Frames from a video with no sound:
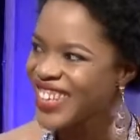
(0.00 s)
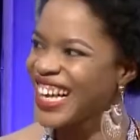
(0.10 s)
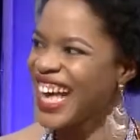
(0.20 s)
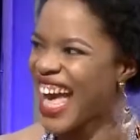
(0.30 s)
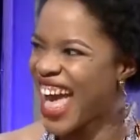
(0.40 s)

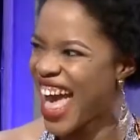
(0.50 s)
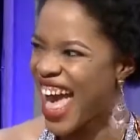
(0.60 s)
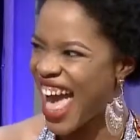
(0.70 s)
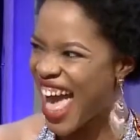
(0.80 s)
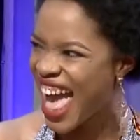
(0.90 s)

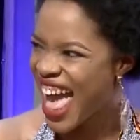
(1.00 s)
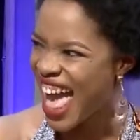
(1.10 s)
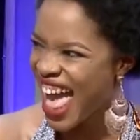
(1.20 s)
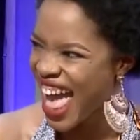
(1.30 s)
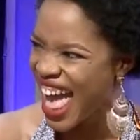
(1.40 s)
okay,
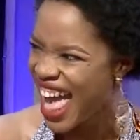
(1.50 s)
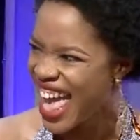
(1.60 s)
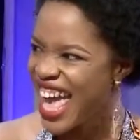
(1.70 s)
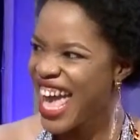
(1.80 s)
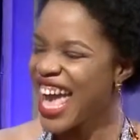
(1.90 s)
Christina
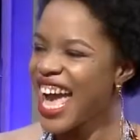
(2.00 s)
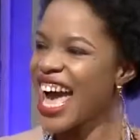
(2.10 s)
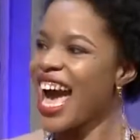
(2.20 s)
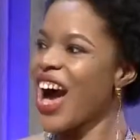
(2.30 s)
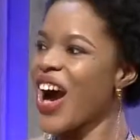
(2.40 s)
Aguilera, that was the
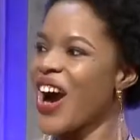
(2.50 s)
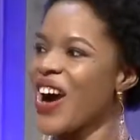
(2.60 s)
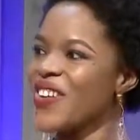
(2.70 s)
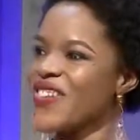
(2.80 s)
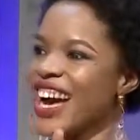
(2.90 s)
second one.
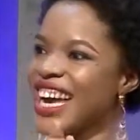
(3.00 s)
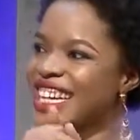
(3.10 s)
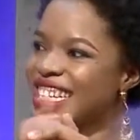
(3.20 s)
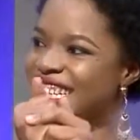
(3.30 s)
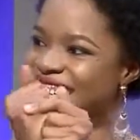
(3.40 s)
Oh
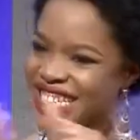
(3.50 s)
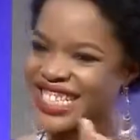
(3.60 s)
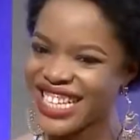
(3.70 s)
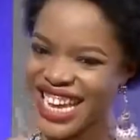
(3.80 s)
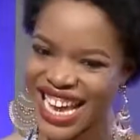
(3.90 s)

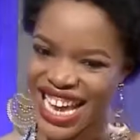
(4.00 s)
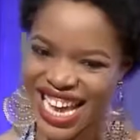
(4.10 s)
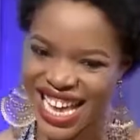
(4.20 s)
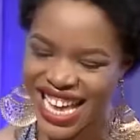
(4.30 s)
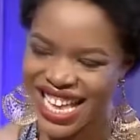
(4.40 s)
my
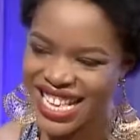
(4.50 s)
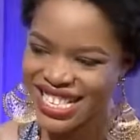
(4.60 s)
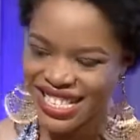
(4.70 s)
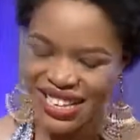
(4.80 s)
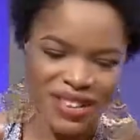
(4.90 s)
yeah.
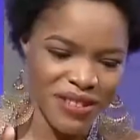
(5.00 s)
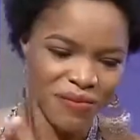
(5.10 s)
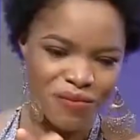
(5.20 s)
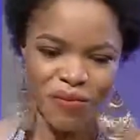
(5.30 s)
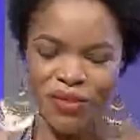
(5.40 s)

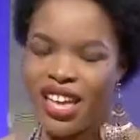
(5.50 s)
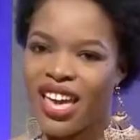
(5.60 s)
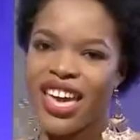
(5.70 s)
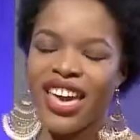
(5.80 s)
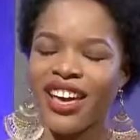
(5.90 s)
goodness!
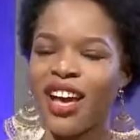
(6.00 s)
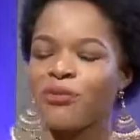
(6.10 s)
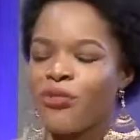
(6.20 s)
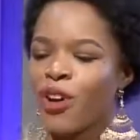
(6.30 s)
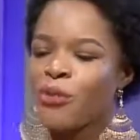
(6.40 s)
he comes
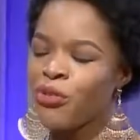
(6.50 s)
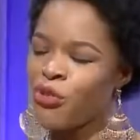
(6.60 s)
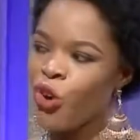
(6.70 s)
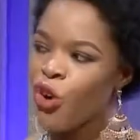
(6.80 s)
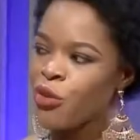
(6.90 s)
from a
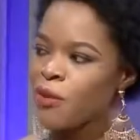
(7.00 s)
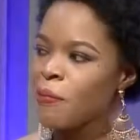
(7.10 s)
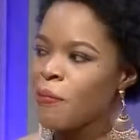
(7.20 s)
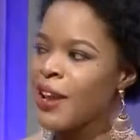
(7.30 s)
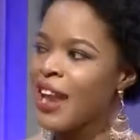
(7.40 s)
foreign
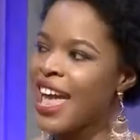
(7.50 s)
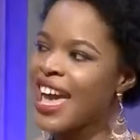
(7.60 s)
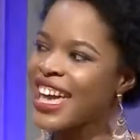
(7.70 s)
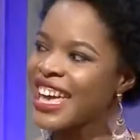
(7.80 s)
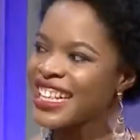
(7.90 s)

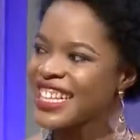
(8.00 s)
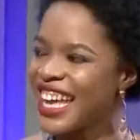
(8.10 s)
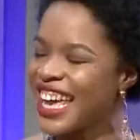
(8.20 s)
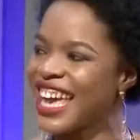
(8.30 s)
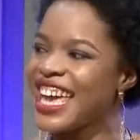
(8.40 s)
place,
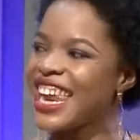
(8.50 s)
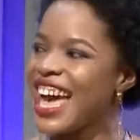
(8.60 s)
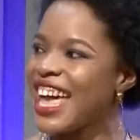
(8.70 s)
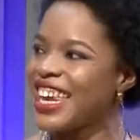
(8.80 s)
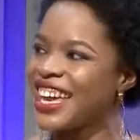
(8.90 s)
and I
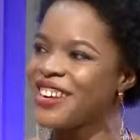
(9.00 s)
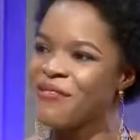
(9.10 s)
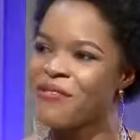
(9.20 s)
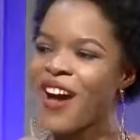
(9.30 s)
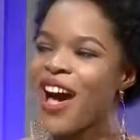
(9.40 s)
land
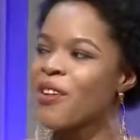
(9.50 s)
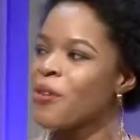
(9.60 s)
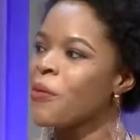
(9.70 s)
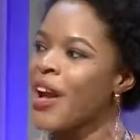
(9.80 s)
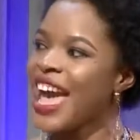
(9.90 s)
far
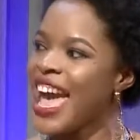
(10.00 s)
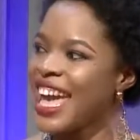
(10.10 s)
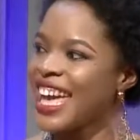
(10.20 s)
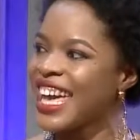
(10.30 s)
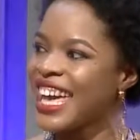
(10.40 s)
away.
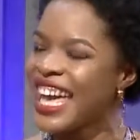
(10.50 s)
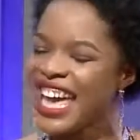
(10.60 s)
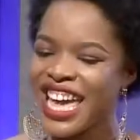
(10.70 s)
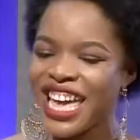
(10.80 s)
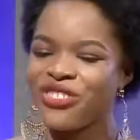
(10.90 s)
Yeah,
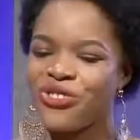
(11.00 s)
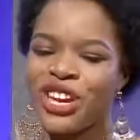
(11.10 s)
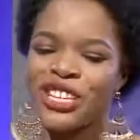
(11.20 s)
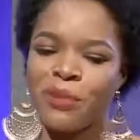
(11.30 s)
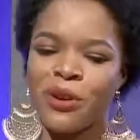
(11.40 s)
yeah, Intrigues
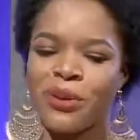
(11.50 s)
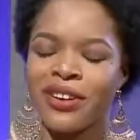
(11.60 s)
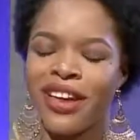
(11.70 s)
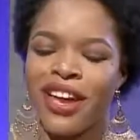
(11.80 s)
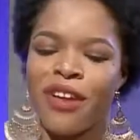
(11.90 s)
me with
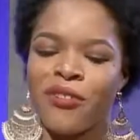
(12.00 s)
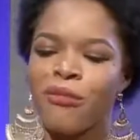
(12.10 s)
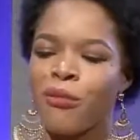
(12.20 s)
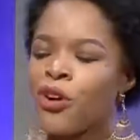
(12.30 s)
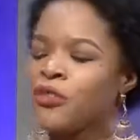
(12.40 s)
every
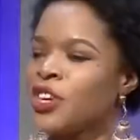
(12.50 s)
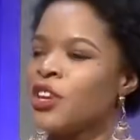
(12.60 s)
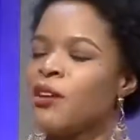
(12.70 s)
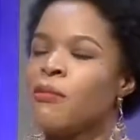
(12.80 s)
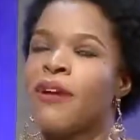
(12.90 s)
move till
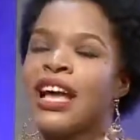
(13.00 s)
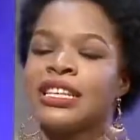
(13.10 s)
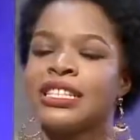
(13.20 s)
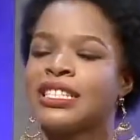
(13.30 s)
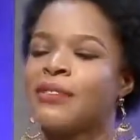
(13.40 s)
I'm
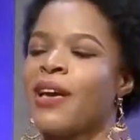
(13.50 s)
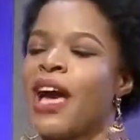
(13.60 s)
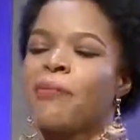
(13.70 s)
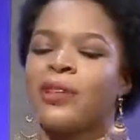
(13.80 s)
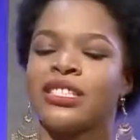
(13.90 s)
breathless and
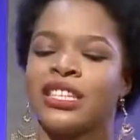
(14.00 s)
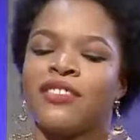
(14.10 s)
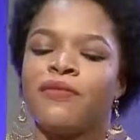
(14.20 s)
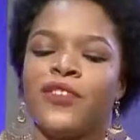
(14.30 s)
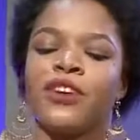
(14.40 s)
helpless, can
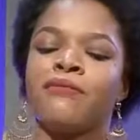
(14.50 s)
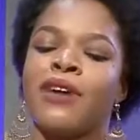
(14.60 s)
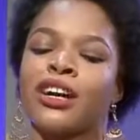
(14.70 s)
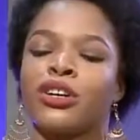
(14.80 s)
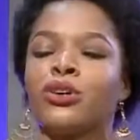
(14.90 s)
feel my
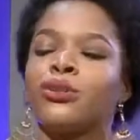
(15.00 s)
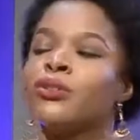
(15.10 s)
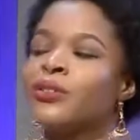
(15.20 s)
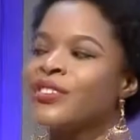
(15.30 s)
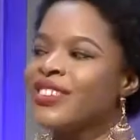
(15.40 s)
cool.
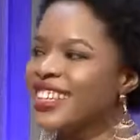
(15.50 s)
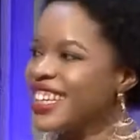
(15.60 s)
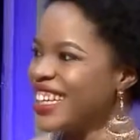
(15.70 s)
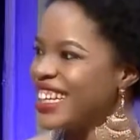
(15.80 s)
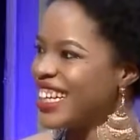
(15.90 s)
Ah, you like this